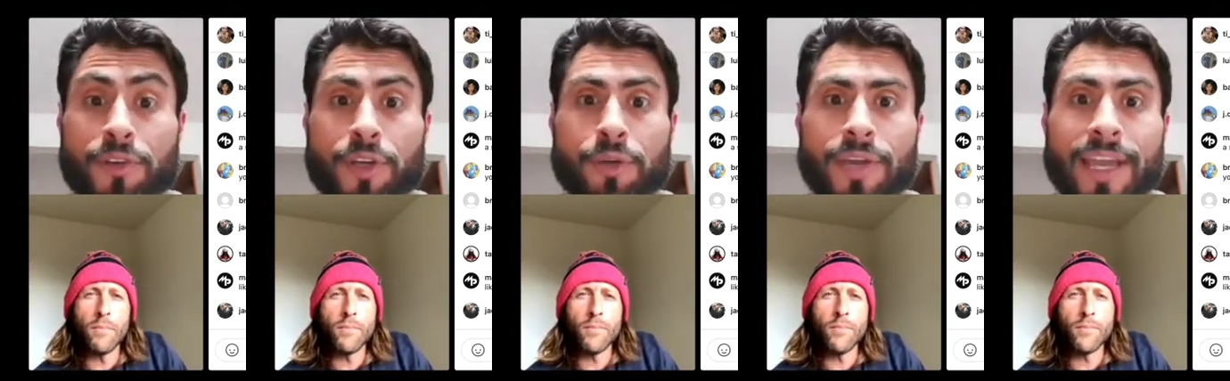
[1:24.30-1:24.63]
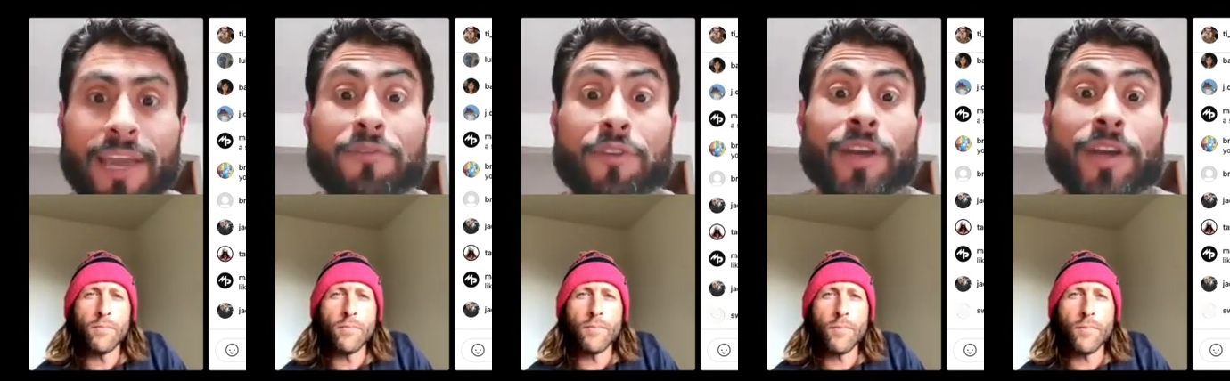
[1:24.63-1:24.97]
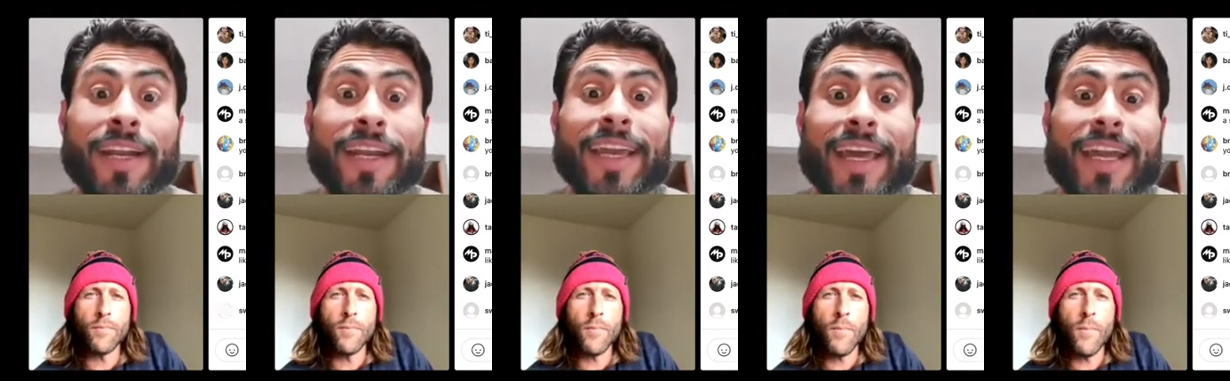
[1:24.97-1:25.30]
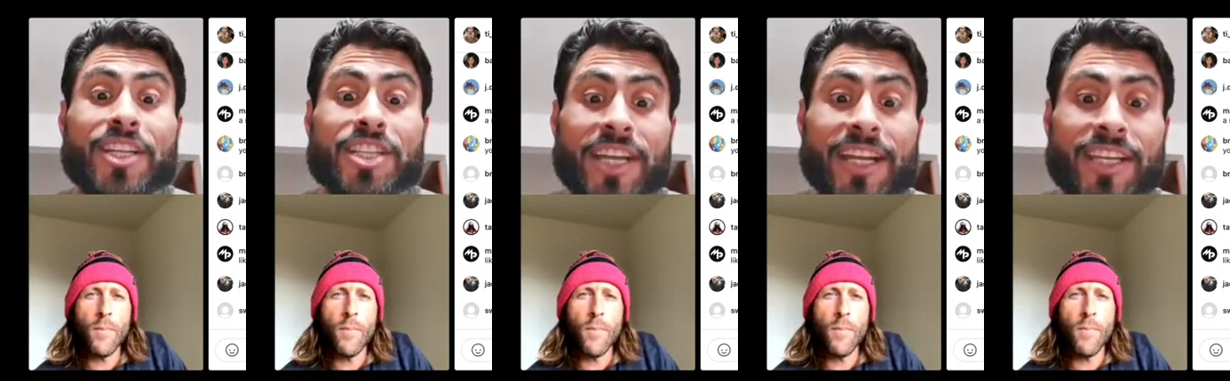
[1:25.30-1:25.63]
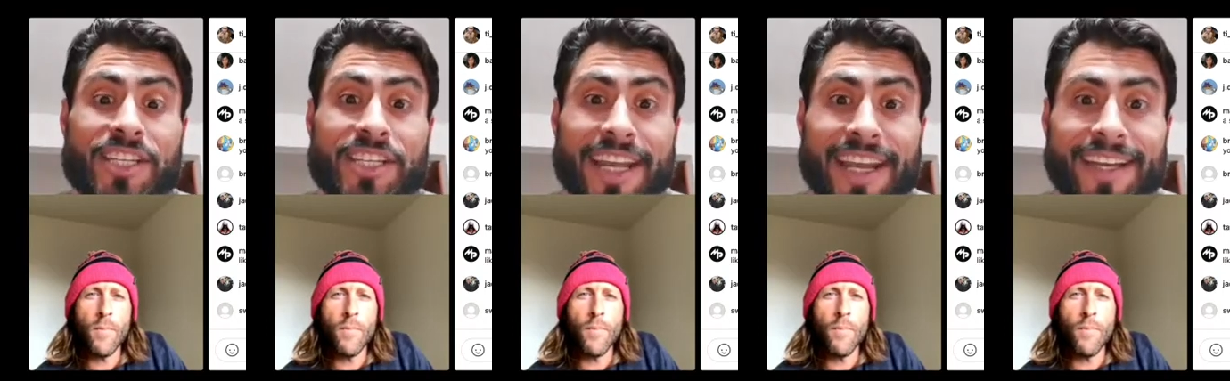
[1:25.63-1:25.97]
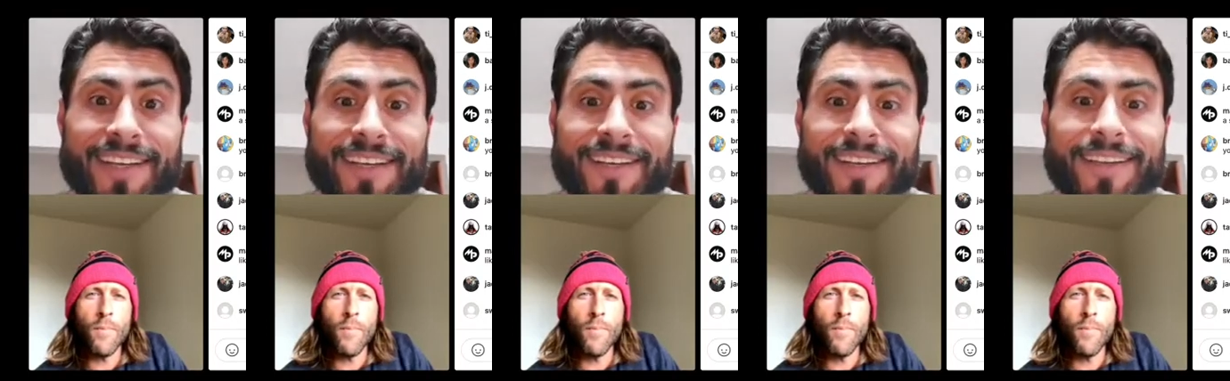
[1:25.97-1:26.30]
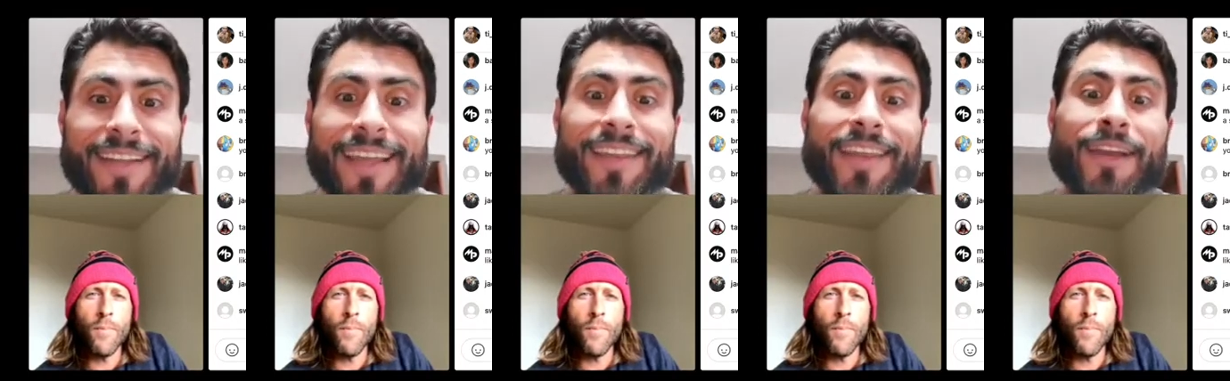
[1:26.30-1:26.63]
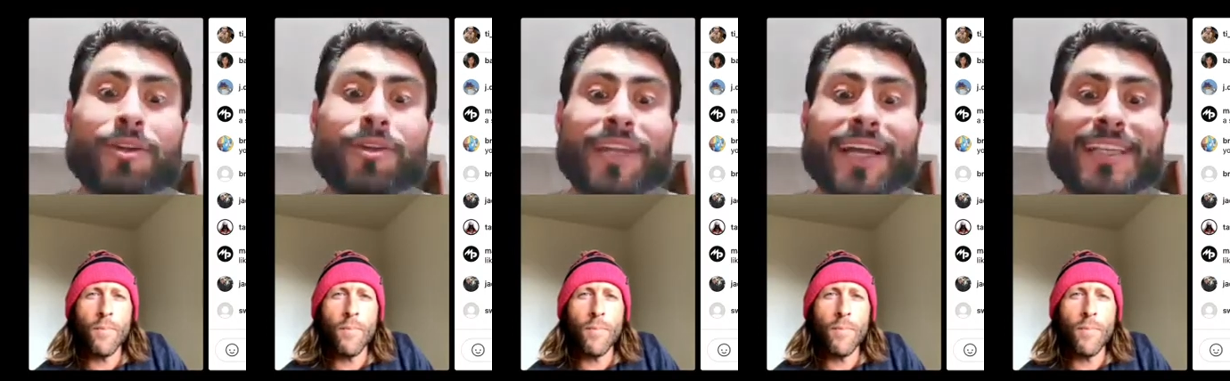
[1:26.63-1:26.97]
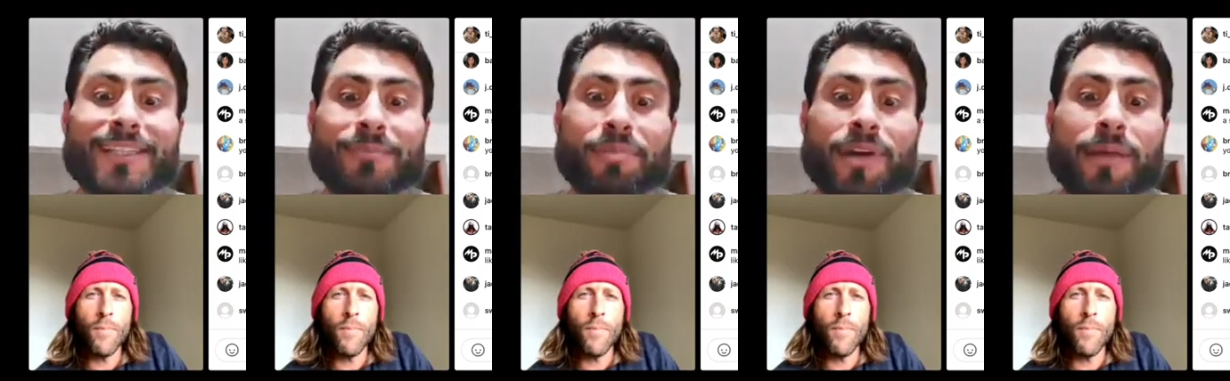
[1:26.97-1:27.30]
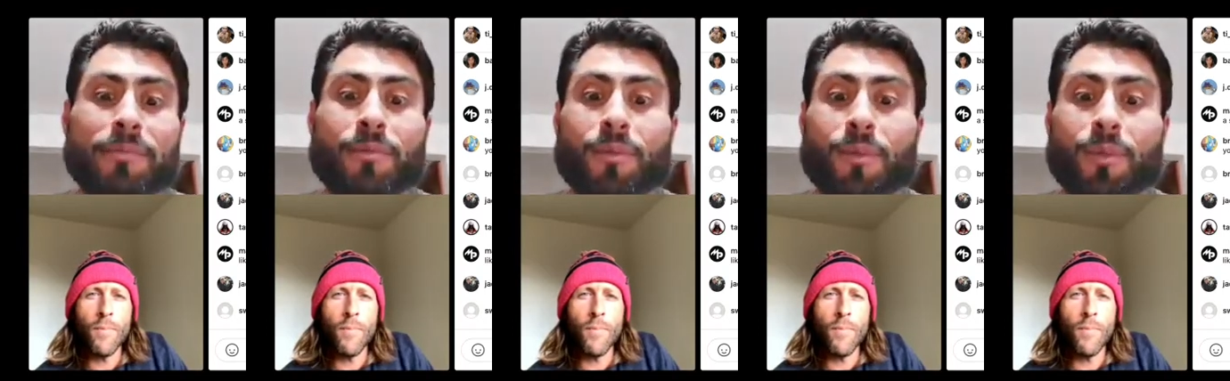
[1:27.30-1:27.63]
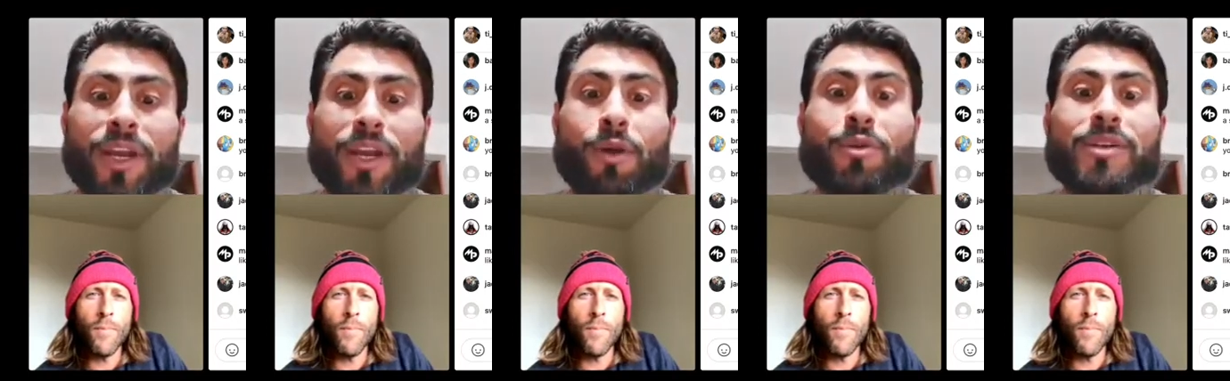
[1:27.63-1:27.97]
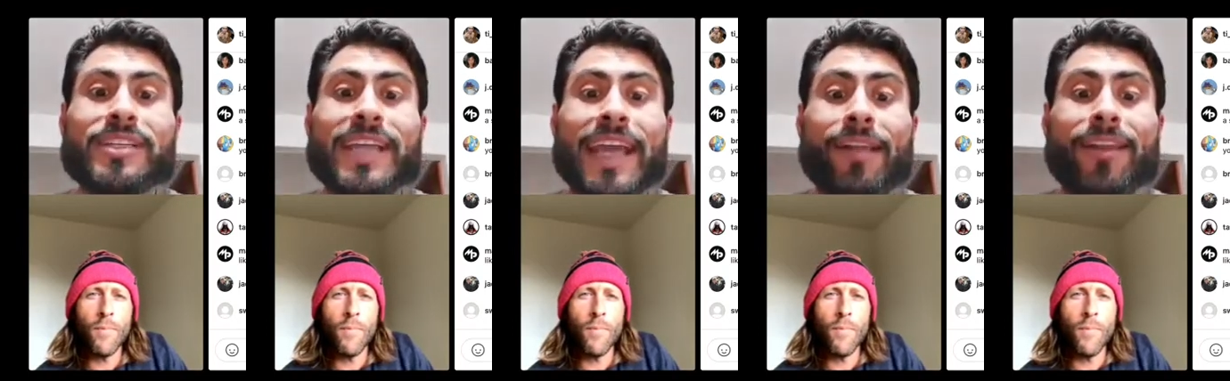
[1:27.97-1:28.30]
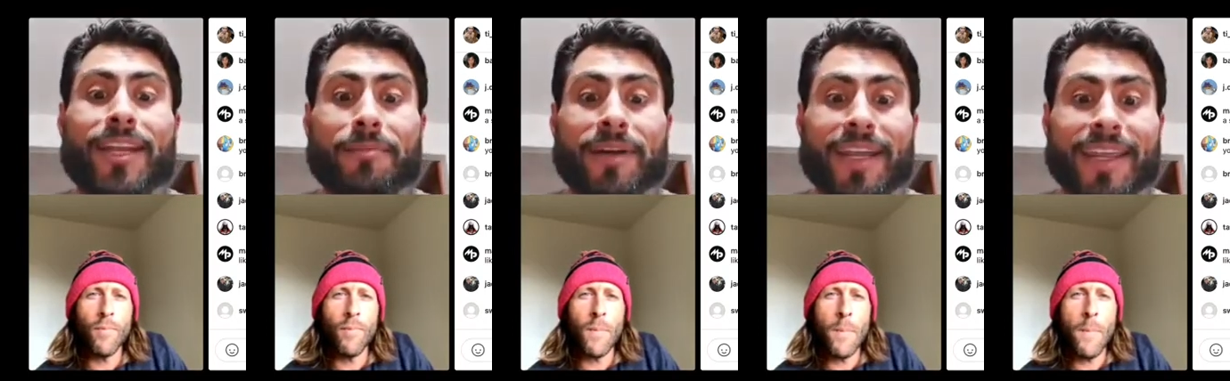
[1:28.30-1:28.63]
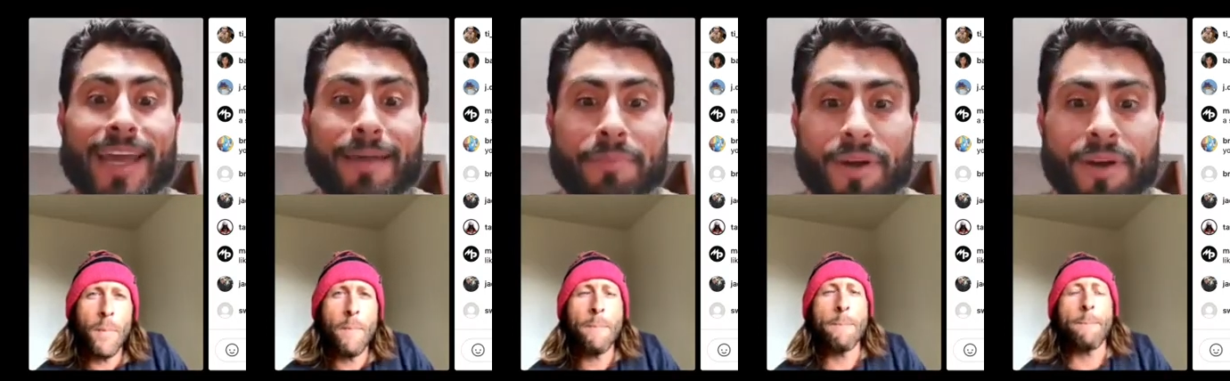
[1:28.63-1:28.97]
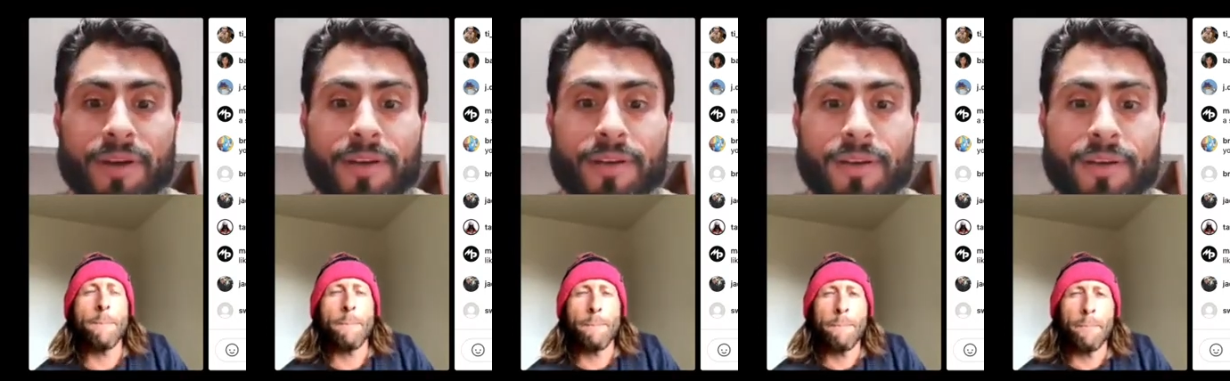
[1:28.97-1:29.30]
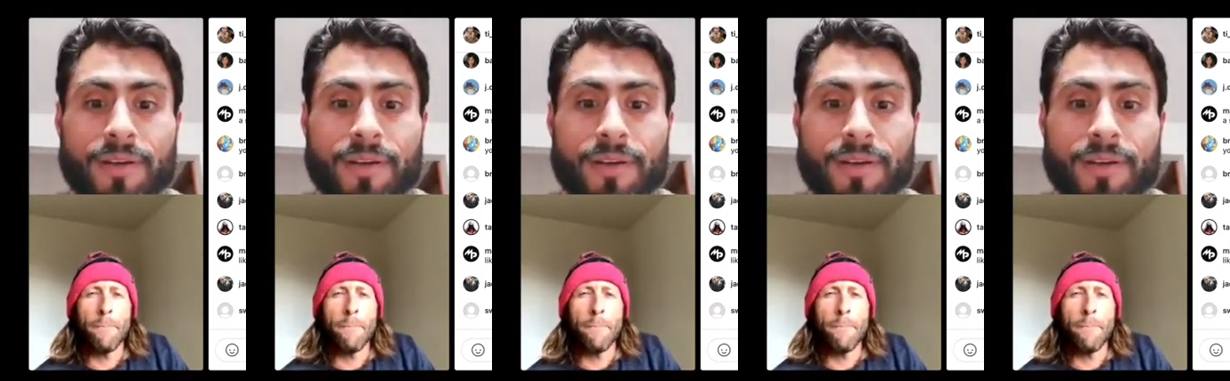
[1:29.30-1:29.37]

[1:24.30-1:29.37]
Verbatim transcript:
Speaker 1: for you if you're in a ketogenic state. Therein lies the problem. We don't tell anybody that part.